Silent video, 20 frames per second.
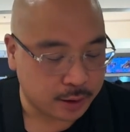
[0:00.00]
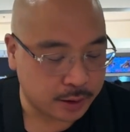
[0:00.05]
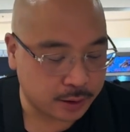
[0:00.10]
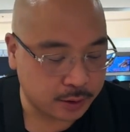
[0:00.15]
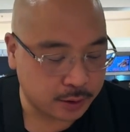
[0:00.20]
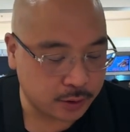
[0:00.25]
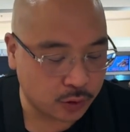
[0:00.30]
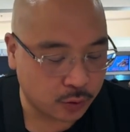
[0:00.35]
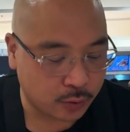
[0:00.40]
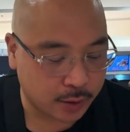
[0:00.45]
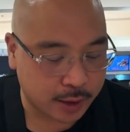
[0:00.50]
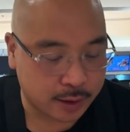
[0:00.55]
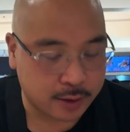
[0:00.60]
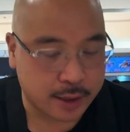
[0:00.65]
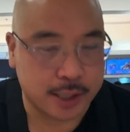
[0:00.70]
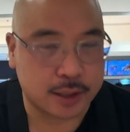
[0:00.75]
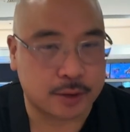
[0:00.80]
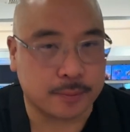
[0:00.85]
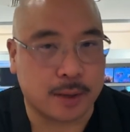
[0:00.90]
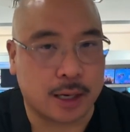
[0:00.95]
You know what I
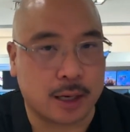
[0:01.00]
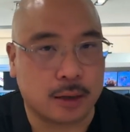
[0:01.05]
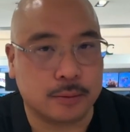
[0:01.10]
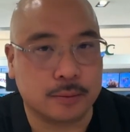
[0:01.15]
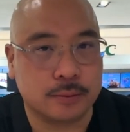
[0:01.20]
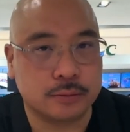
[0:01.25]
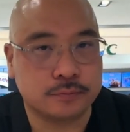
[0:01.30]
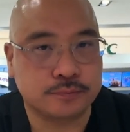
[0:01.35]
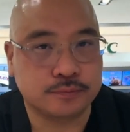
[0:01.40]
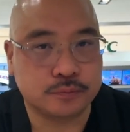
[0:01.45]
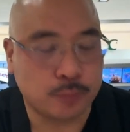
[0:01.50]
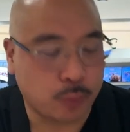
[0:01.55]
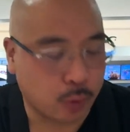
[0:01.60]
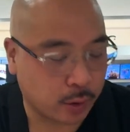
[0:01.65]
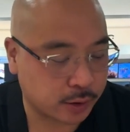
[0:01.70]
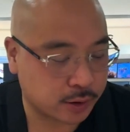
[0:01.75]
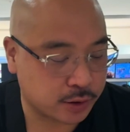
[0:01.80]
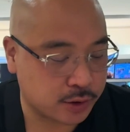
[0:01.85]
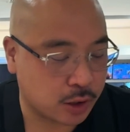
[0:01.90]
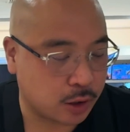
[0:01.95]
like about
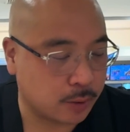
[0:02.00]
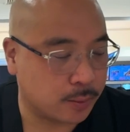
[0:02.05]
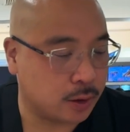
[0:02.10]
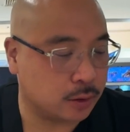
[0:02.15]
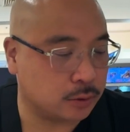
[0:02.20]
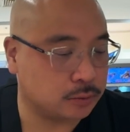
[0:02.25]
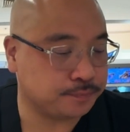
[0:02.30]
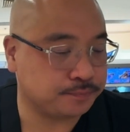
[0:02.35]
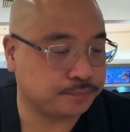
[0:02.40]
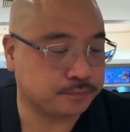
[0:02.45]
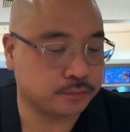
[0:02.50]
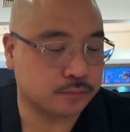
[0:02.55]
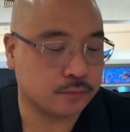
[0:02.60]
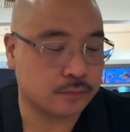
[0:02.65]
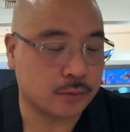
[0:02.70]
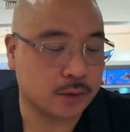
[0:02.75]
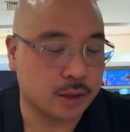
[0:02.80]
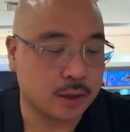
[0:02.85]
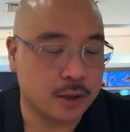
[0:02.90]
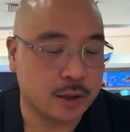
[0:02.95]
pork adobo?
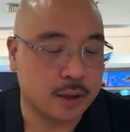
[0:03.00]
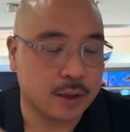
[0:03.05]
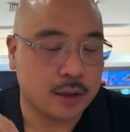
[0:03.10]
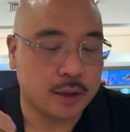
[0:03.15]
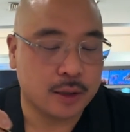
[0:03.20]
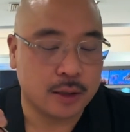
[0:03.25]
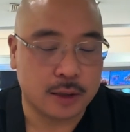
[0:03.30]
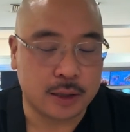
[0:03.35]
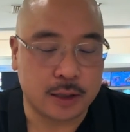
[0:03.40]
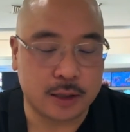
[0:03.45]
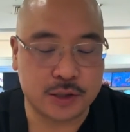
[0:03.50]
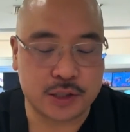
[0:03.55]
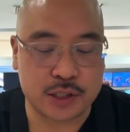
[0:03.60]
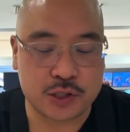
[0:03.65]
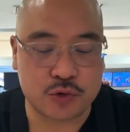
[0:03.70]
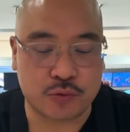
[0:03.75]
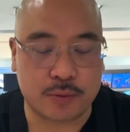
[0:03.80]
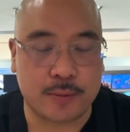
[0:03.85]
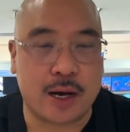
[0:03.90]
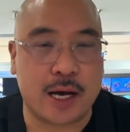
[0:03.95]
It just
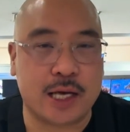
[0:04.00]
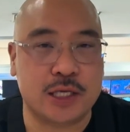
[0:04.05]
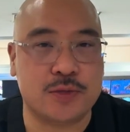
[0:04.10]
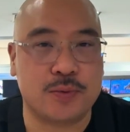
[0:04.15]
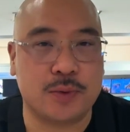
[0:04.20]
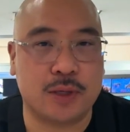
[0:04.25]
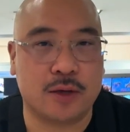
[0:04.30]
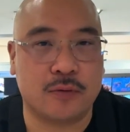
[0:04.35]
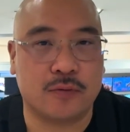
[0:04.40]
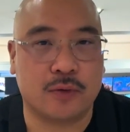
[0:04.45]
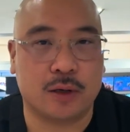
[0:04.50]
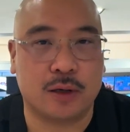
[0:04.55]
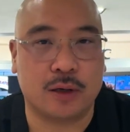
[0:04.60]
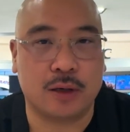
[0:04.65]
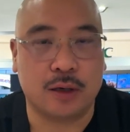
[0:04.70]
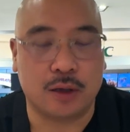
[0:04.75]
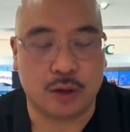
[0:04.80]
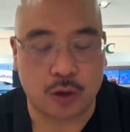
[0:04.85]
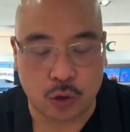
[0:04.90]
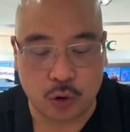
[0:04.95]
reminds me of a
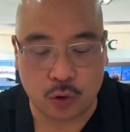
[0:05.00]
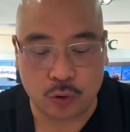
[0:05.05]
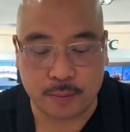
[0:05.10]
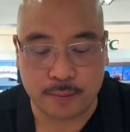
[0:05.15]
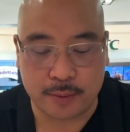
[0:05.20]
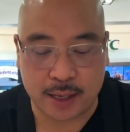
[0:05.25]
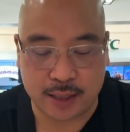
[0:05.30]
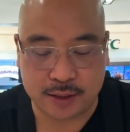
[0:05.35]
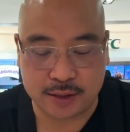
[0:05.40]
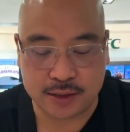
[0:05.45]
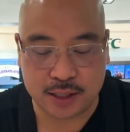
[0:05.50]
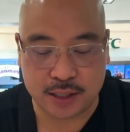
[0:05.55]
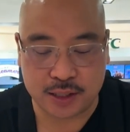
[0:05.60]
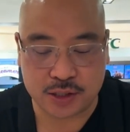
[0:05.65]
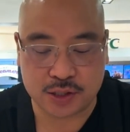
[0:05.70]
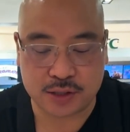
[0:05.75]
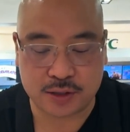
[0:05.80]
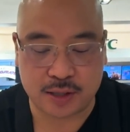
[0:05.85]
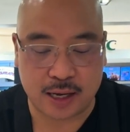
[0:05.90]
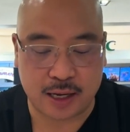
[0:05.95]
homemade
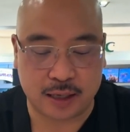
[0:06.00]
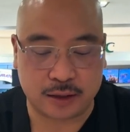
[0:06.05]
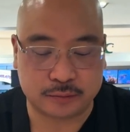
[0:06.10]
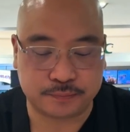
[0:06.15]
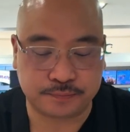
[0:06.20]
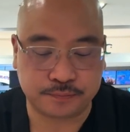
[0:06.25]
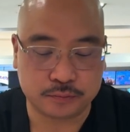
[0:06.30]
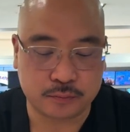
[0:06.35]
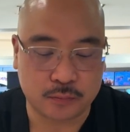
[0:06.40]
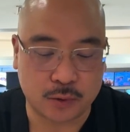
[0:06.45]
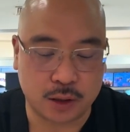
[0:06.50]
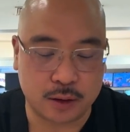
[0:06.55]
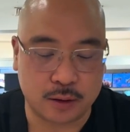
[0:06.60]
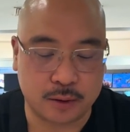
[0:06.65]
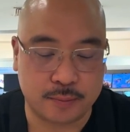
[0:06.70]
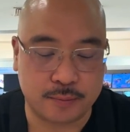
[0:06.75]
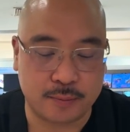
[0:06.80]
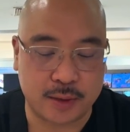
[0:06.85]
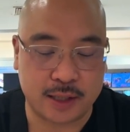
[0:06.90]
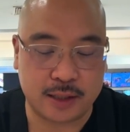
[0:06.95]
dish that
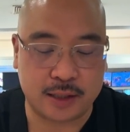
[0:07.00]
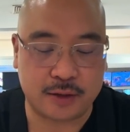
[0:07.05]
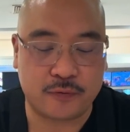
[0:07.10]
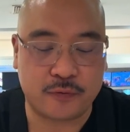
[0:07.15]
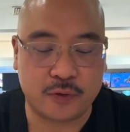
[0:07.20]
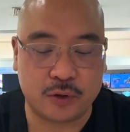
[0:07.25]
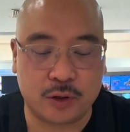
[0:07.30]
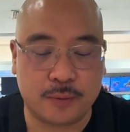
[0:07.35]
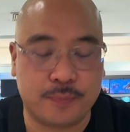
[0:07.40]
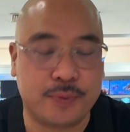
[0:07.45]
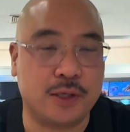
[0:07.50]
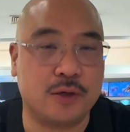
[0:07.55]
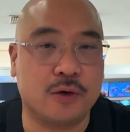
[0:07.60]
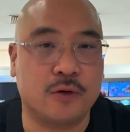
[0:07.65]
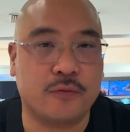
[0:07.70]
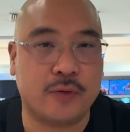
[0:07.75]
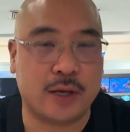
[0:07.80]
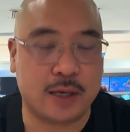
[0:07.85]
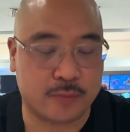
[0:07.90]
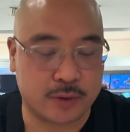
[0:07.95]
many Filipino
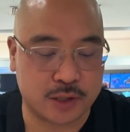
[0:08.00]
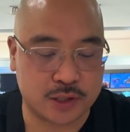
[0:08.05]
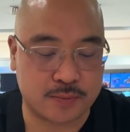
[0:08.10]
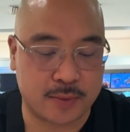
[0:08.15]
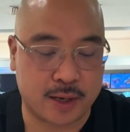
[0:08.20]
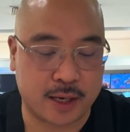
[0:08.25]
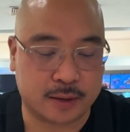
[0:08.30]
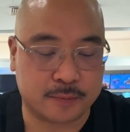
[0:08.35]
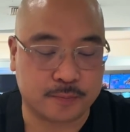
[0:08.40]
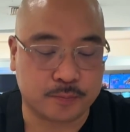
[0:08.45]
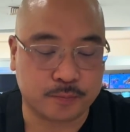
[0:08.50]
families make.